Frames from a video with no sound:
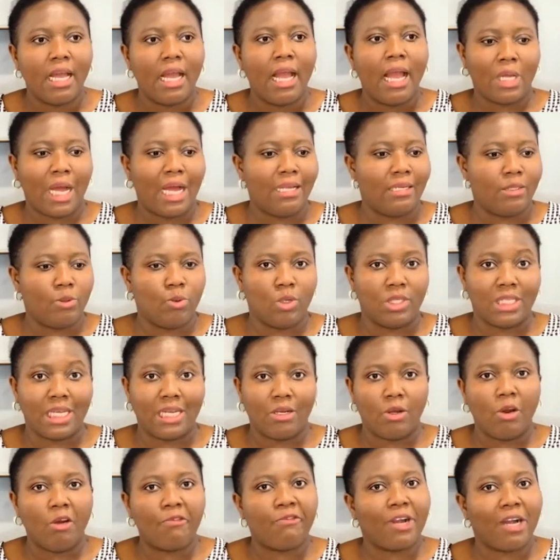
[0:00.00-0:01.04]
and it was an
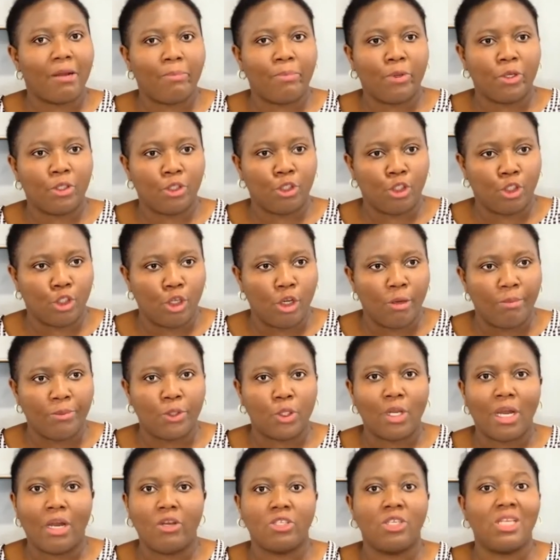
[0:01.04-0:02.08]
off-campus job,
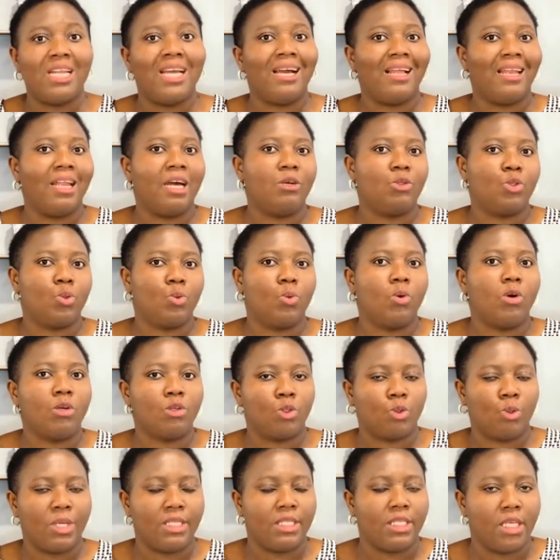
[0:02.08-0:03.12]
so I was only allowed to work
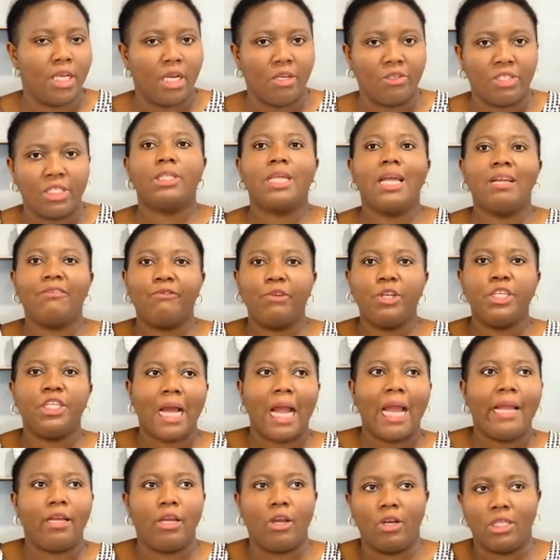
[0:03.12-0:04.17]
20 hours. So thankfully,
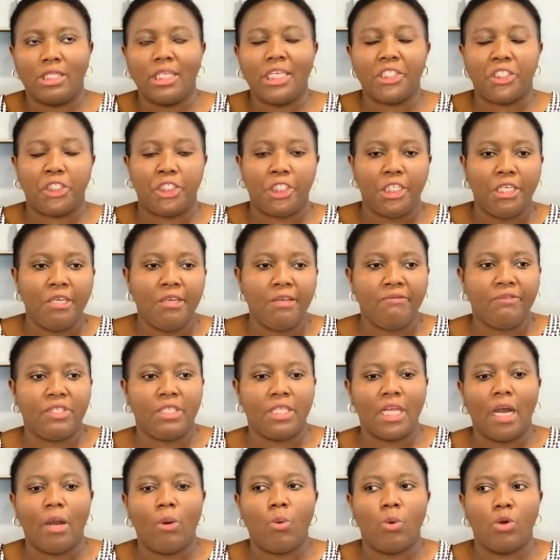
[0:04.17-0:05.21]
I got a sheet
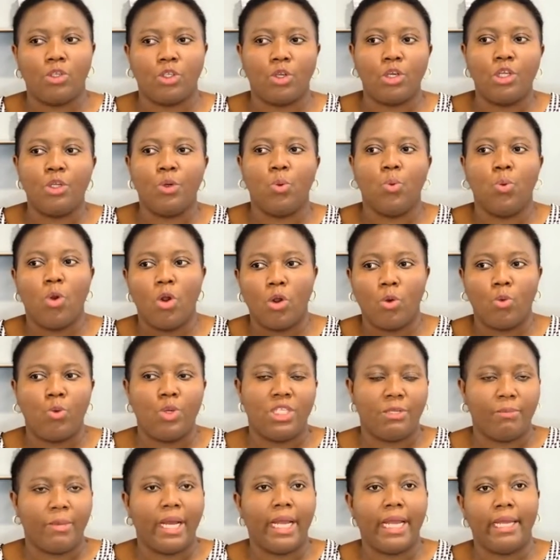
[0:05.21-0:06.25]
that was going to work
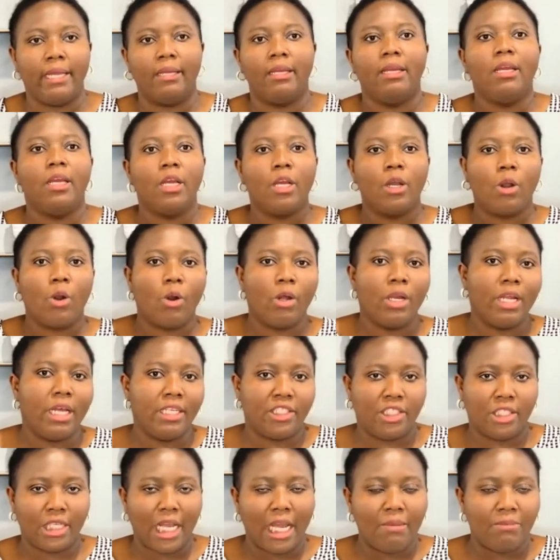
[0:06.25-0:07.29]
with my
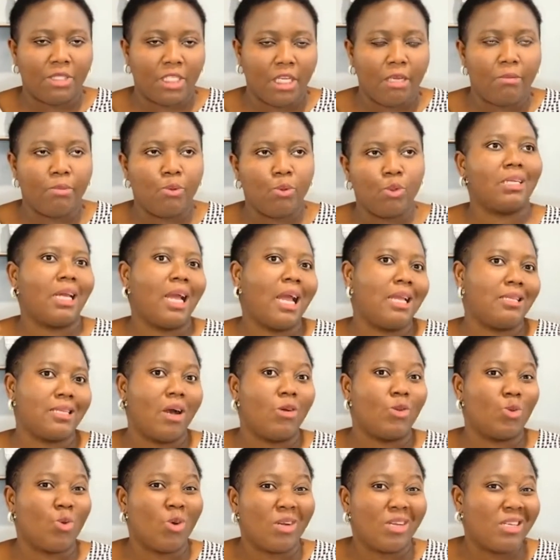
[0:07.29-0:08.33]
college timetable. Guys, I
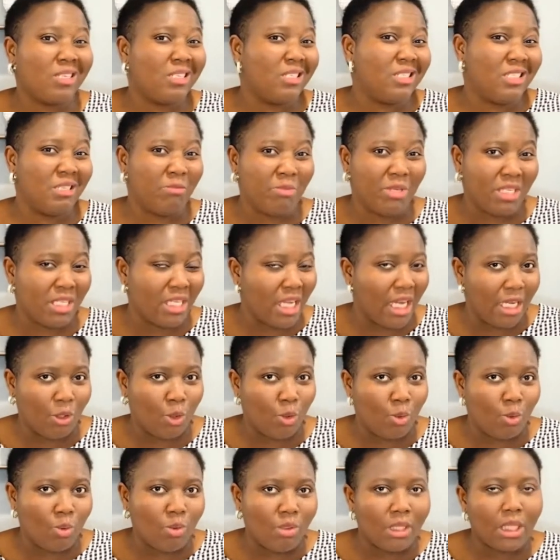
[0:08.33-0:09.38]
was working in the midnight,
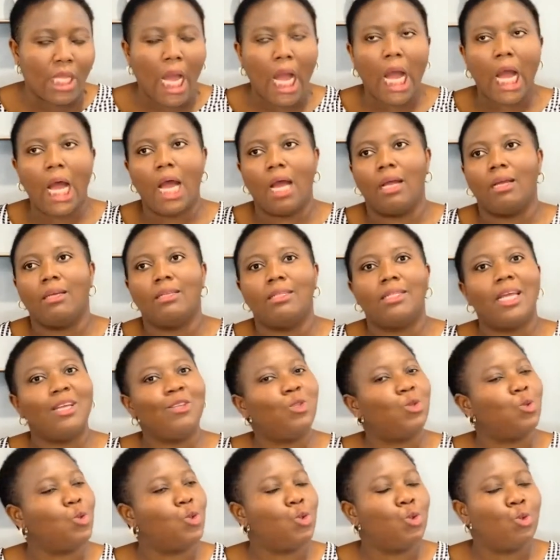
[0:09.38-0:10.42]
10
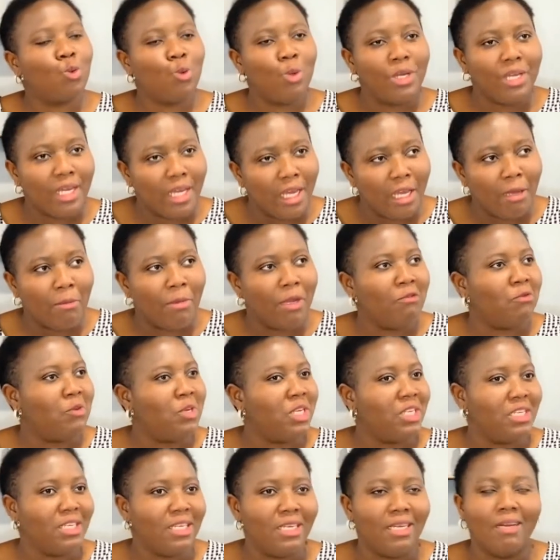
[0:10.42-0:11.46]
to 2 a.m. every
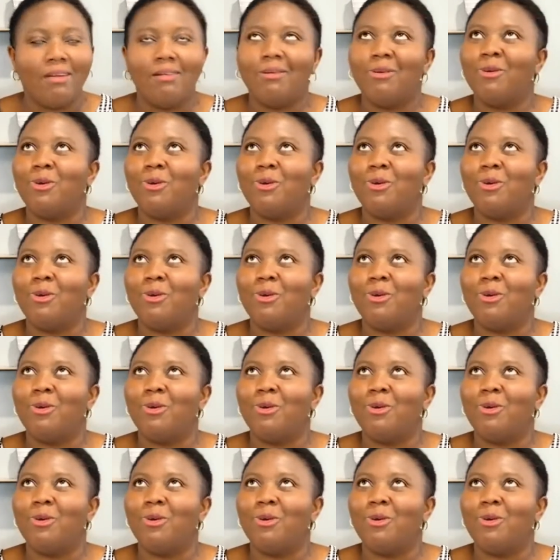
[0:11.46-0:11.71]
day. Oh